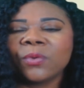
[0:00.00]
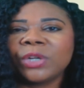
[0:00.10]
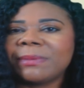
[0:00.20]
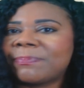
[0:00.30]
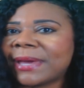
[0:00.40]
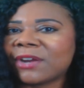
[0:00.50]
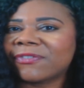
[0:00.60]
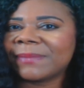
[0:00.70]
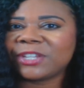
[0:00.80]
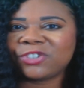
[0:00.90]
Would it be better
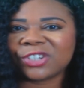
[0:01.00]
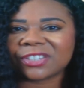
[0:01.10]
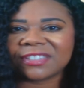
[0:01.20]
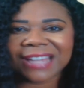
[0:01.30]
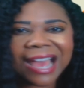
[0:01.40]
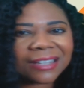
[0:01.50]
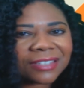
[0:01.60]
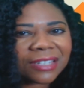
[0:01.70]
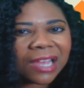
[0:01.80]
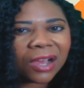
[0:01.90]
for me just not
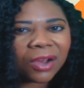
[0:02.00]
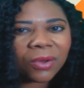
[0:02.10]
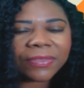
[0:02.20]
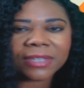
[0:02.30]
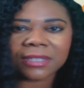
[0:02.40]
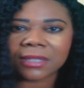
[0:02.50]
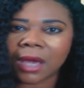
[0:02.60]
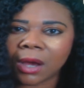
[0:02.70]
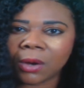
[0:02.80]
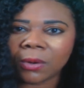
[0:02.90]
to know than to
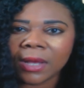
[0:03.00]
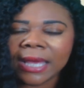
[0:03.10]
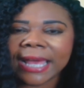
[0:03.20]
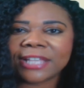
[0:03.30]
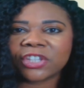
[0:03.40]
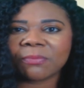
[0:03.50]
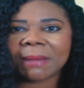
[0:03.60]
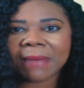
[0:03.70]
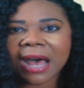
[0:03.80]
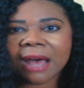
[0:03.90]
know? And so
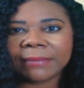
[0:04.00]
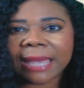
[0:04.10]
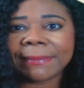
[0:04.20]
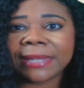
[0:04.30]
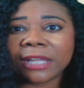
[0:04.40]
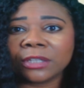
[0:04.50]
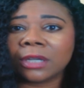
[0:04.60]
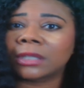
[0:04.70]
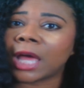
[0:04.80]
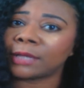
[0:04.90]
my mom gave me that
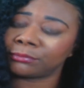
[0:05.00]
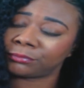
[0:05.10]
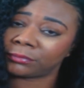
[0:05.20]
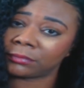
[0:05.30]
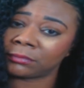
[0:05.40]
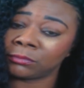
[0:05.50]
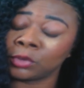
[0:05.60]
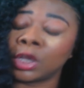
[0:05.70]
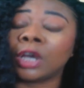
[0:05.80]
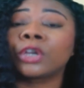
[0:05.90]
look like,
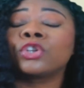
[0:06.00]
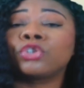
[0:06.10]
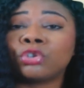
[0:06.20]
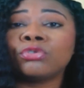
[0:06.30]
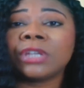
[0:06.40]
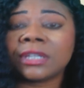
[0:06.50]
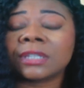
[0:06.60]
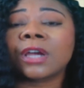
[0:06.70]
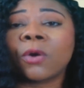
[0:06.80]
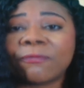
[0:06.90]
look, you need to
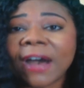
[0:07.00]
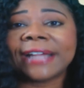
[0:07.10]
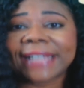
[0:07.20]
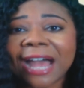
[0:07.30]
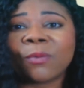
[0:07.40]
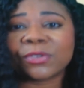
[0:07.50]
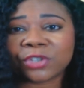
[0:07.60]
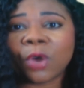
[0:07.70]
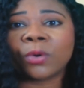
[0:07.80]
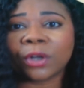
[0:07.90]
go find out what's
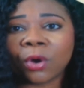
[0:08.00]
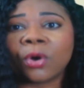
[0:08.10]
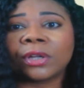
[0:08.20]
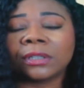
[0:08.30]
going on.